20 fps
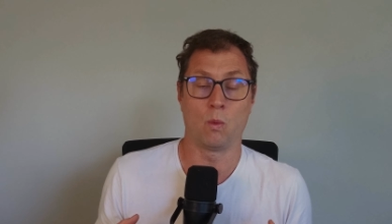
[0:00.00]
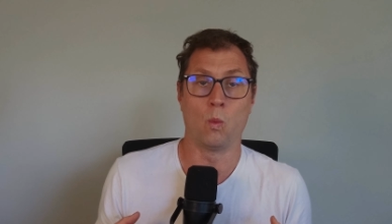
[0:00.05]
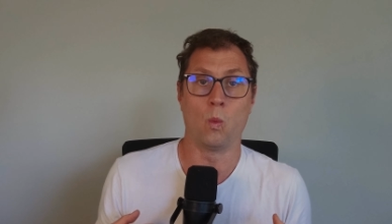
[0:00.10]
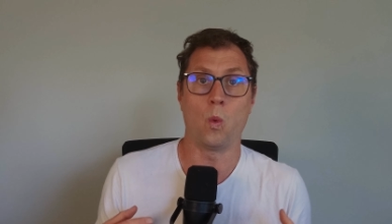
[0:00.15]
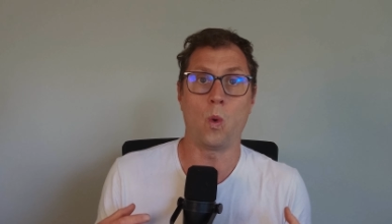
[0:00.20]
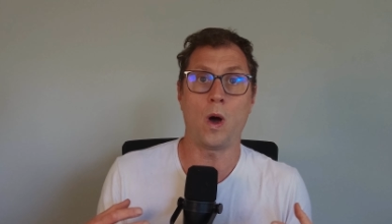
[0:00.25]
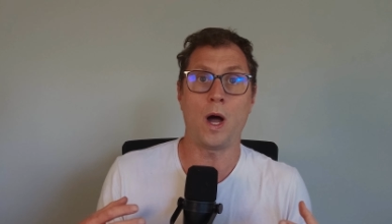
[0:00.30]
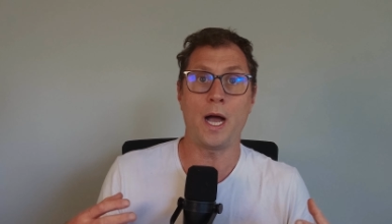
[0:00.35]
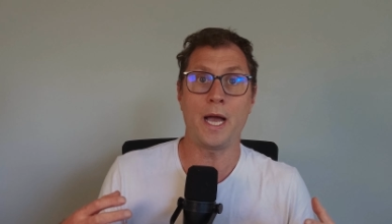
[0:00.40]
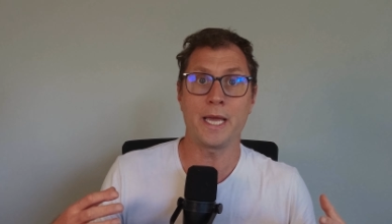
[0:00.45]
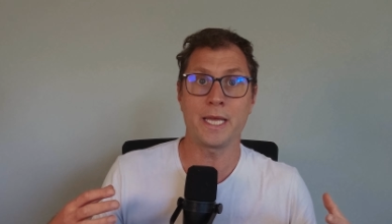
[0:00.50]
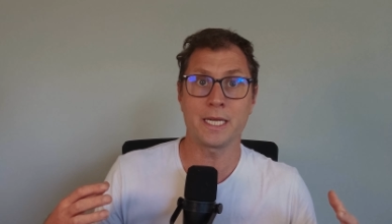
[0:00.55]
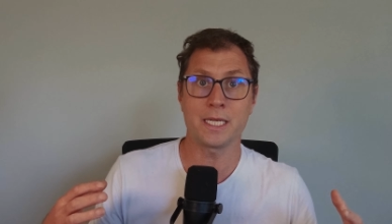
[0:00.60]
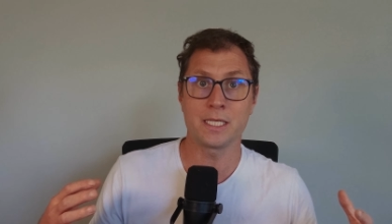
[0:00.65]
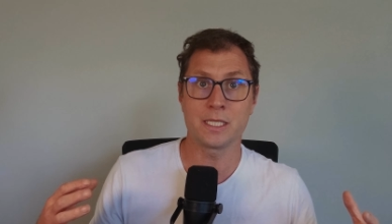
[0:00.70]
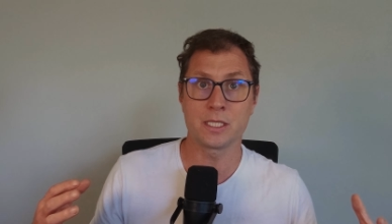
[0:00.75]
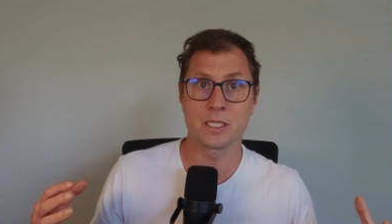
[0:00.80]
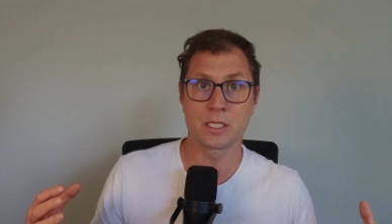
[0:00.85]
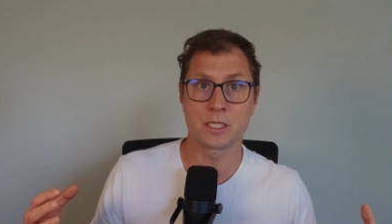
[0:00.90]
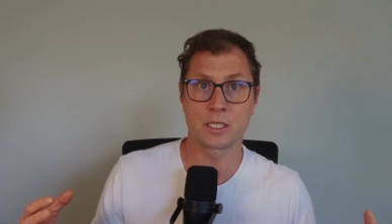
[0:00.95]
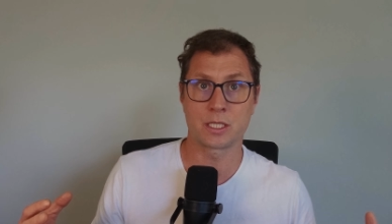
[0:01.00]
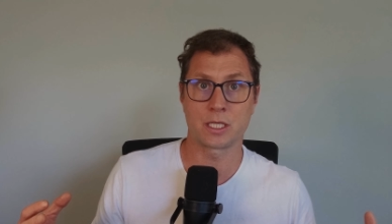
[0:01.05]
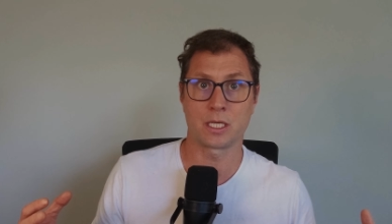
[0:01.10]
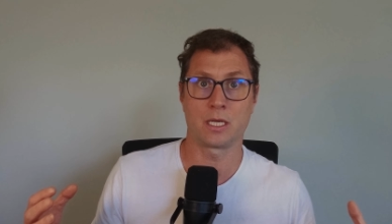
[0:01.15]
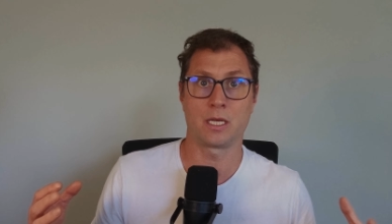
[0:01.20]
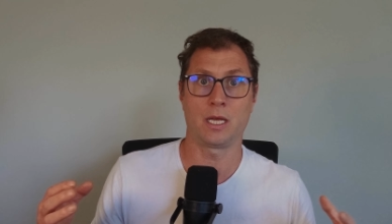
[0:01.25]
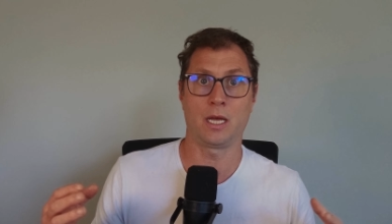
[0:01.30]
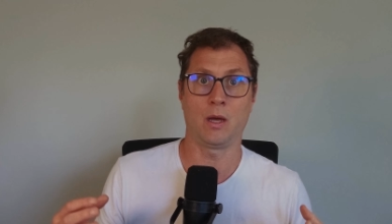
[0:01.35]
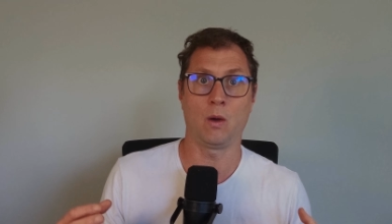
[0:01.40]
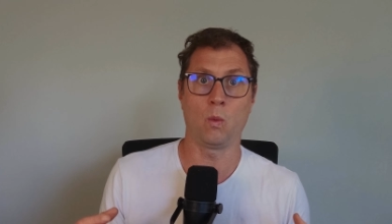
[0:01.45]
widens
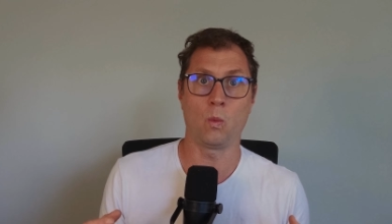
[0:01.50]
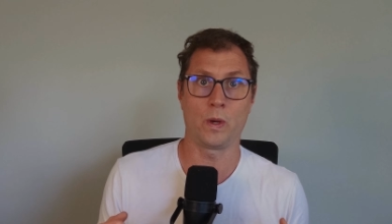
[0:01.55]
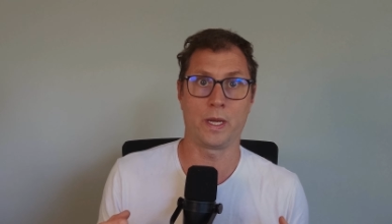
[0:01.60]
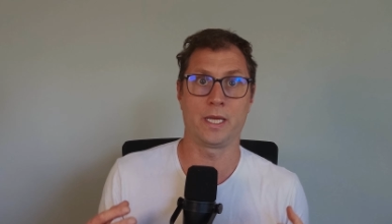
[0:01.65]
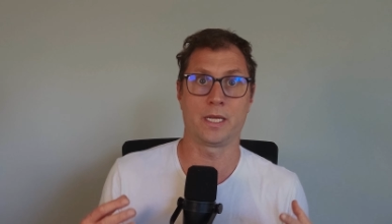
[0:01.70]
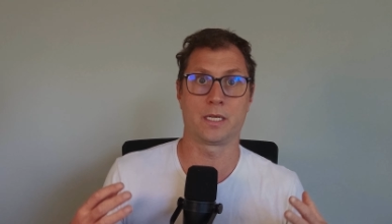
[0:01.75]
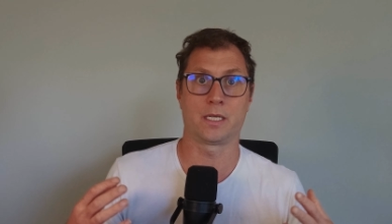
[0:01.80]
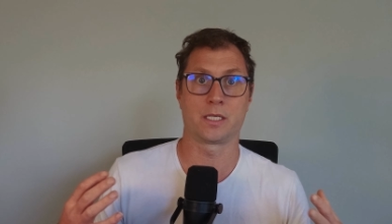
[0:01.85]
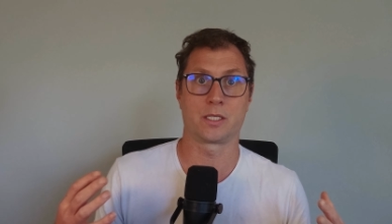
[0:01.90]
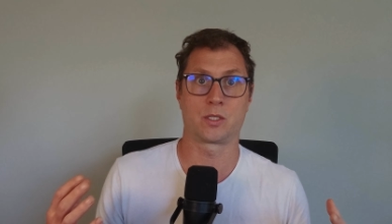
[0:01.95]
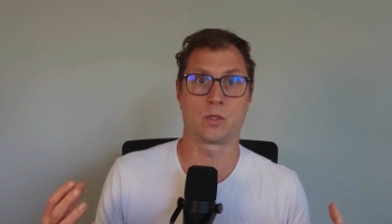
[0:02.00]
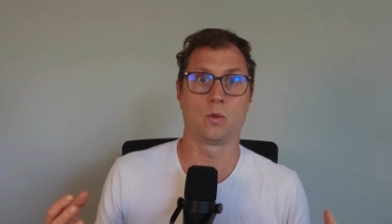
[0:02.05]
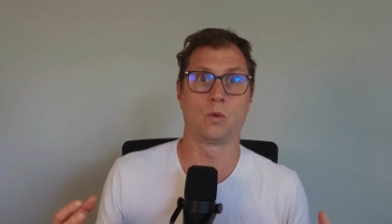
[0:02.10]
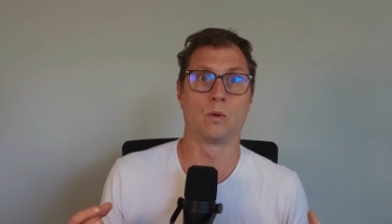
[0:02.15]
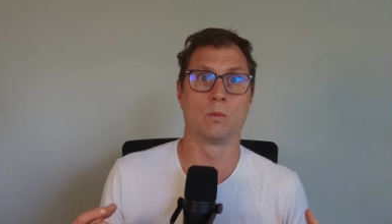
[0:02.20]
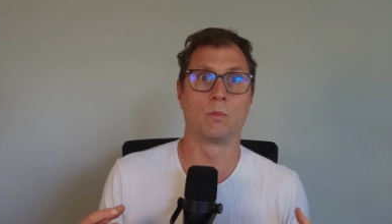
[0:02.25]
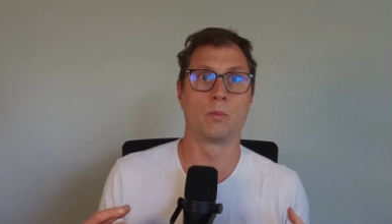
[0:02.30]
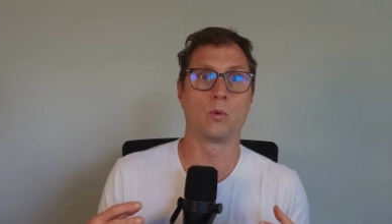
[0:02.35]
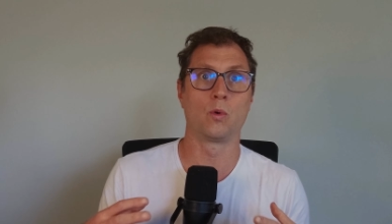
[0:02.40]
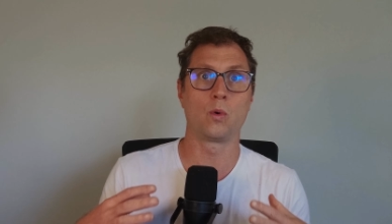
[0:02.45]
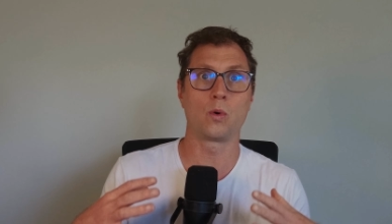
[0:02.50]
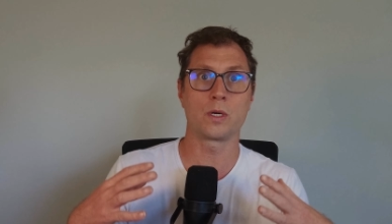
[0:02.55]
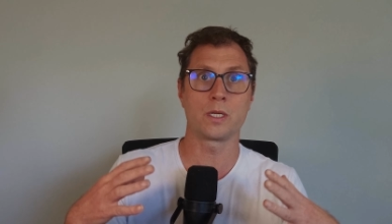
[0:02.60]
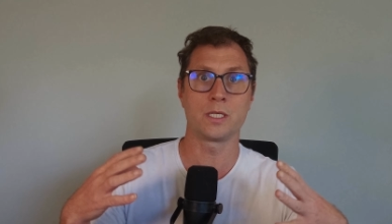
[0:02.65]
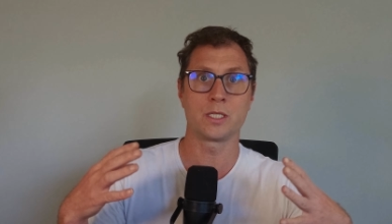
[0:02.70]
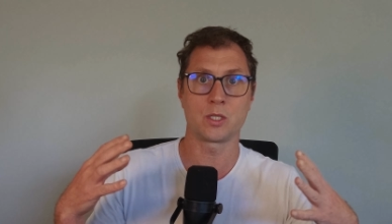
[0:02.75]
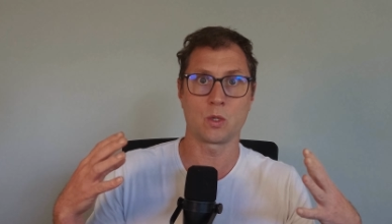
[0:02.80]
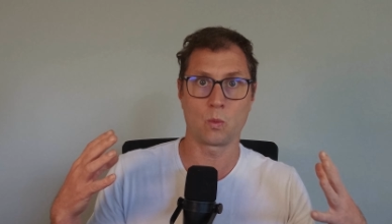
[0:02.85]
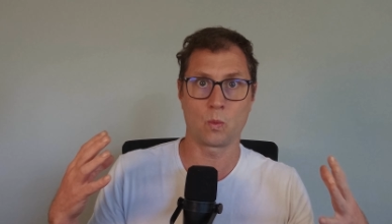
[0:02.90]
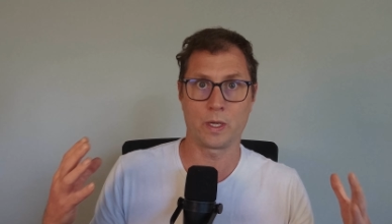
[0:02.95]
awareness, or
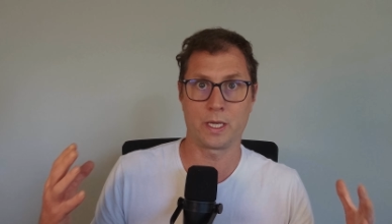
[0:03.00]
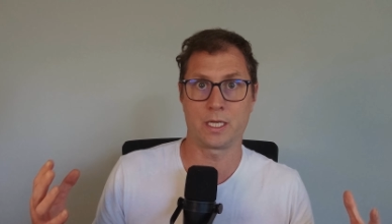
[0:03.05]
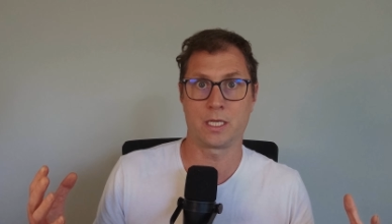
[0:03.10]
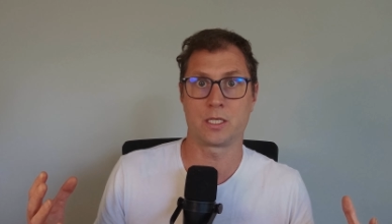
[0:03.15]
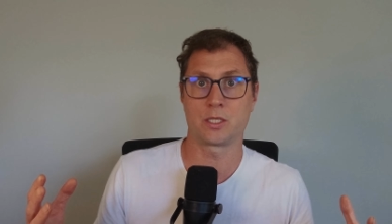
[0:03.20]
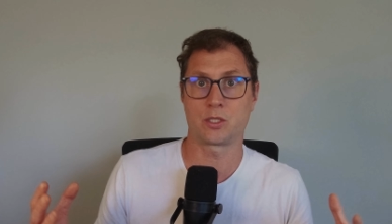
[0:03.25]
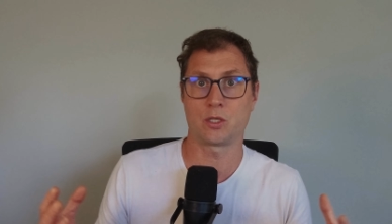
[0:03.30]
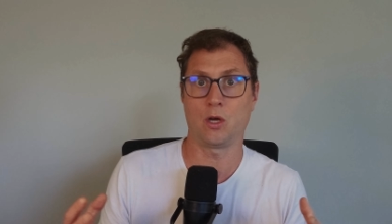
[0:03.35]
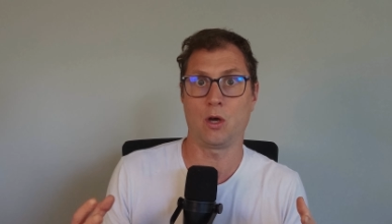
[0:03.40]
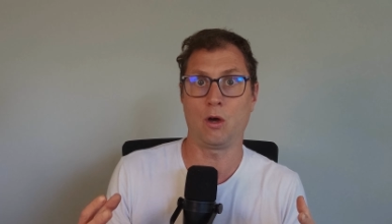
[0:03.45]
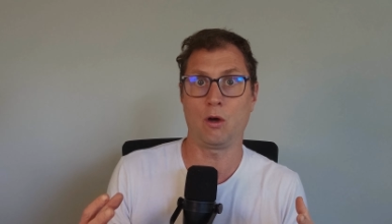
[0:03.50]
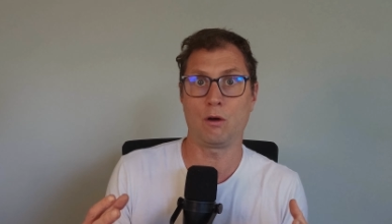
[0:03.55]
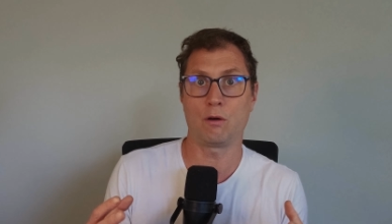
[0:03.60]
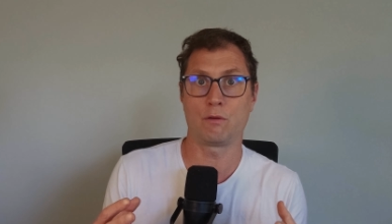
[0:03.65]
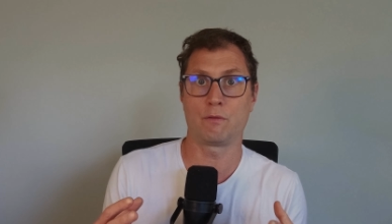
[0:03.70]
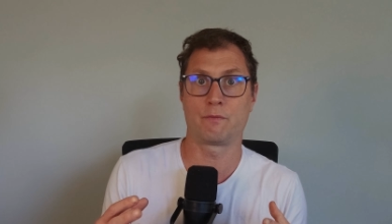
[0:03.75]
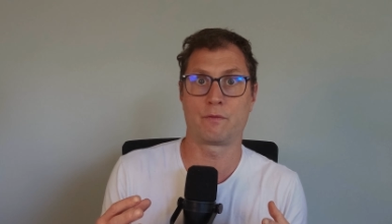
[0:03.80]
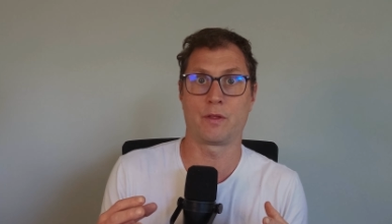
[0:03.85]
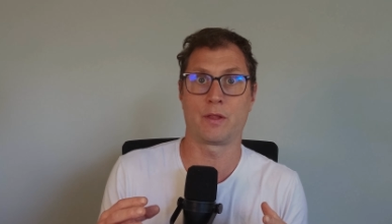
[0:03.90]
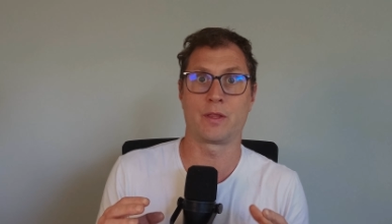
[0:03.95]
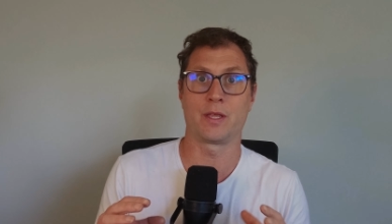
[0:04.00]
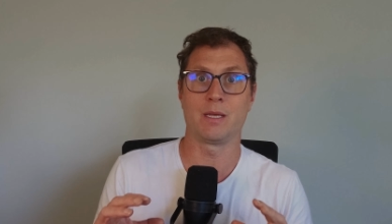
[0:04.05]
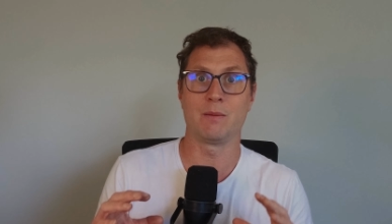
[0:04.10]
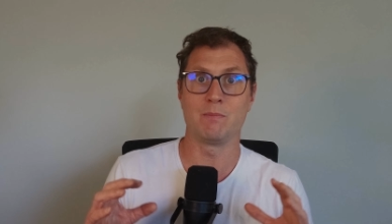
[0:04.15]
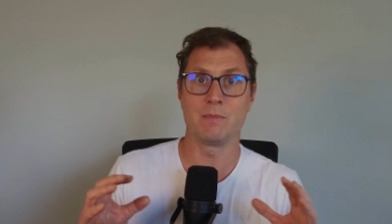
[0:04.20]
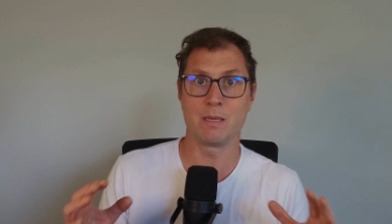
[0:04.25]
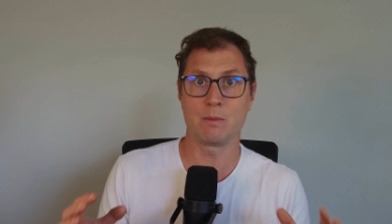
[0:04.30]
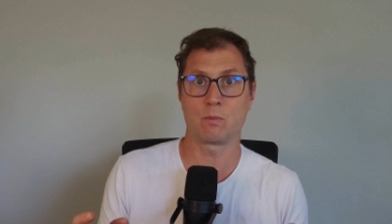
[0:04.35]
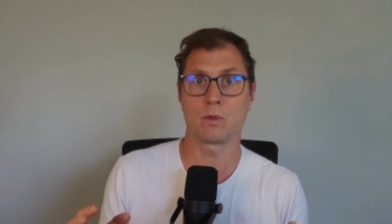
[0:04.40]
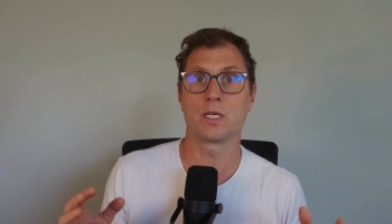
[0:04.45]
broadens awareness, of the
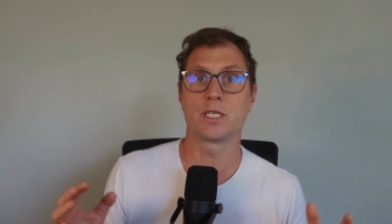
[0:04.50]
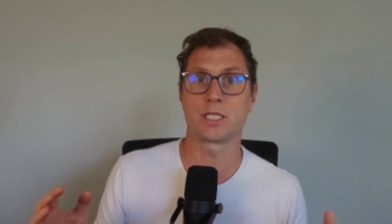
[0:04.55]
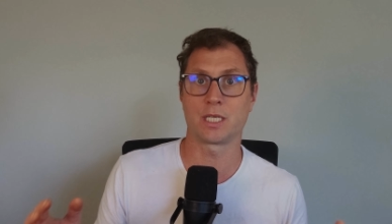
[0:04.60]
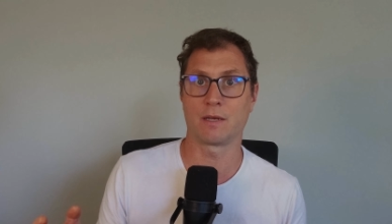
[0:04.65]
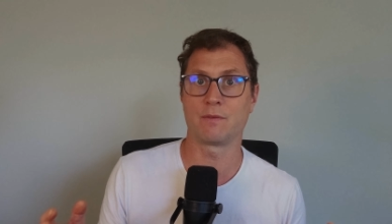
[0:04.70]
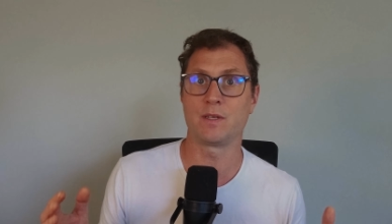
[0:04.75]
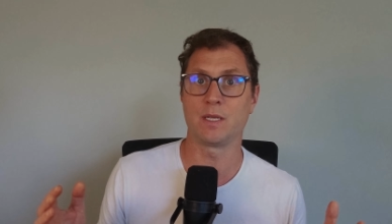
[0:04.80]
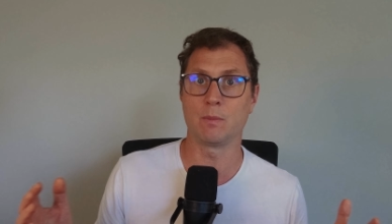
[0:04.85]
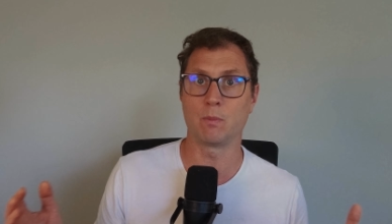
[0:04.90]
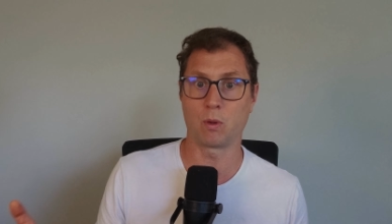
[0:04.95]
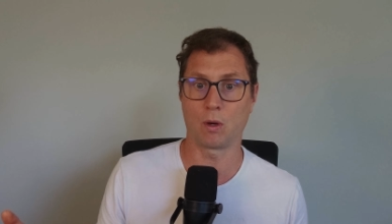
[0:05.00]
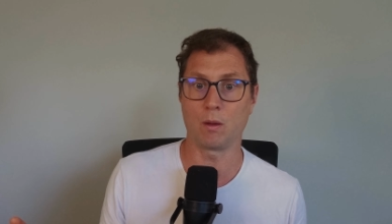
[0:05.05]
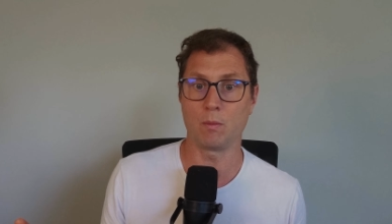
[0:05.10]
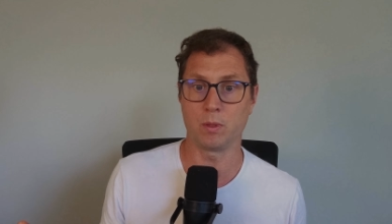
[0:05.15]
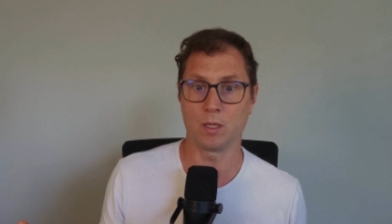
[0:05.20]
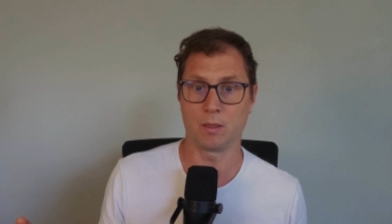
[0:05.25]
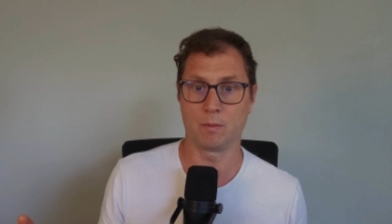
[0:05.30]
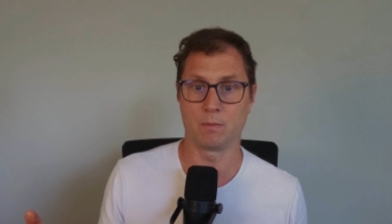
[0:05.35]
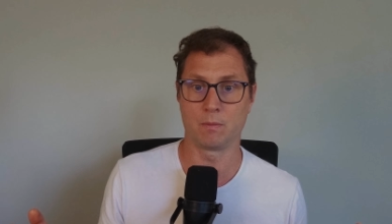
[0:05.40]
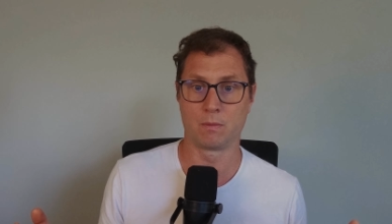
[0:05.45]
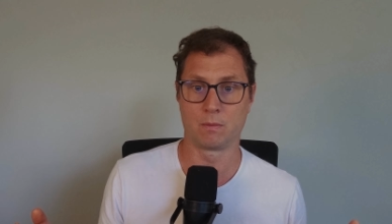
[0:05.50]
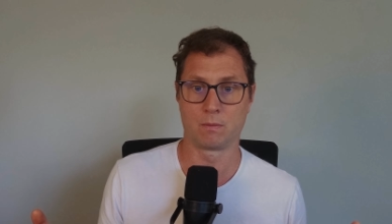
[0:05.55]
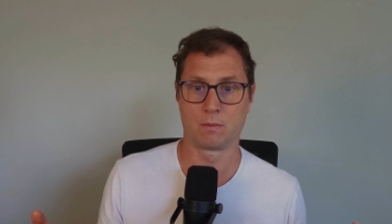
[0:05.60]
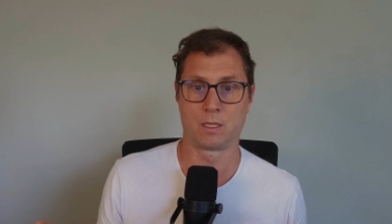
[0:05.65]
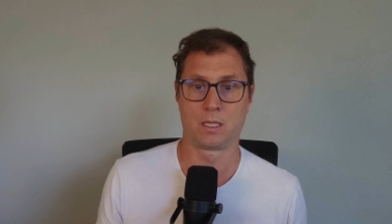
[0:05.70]
memory safety problem.